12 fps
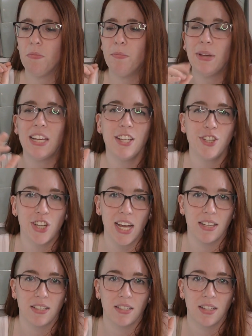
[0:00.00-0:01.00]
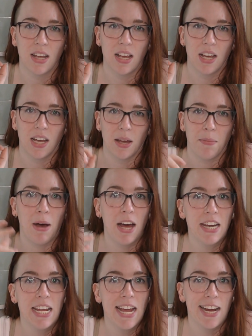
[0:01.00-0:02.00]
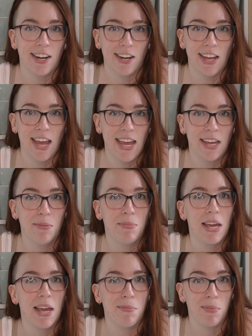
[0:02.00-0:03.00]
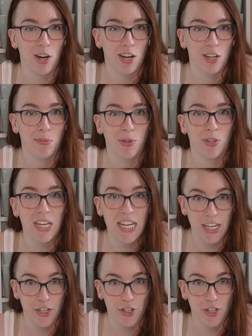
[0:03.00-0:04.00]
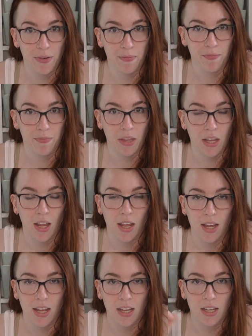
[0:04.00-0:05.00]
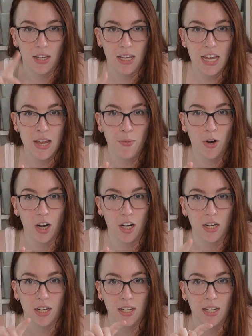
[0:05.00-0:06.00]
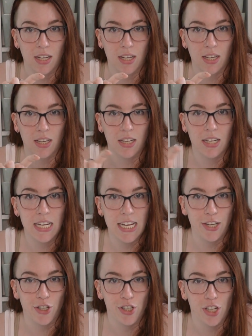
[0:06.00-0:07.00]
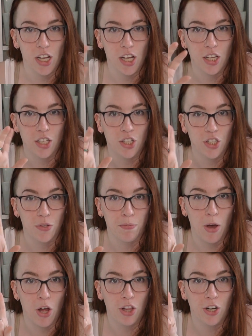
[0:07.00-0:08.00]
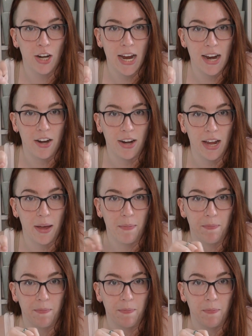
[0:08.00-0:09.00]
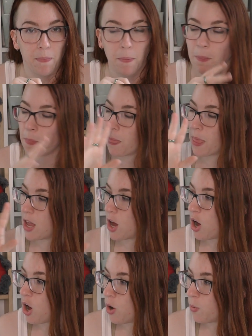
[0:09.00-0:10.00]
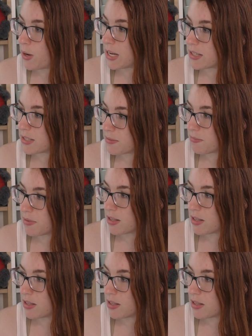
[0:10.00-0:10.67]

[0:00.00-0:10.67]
Because yes, body hair can be a marketable niche. Keyword, niche, smaller area. Always.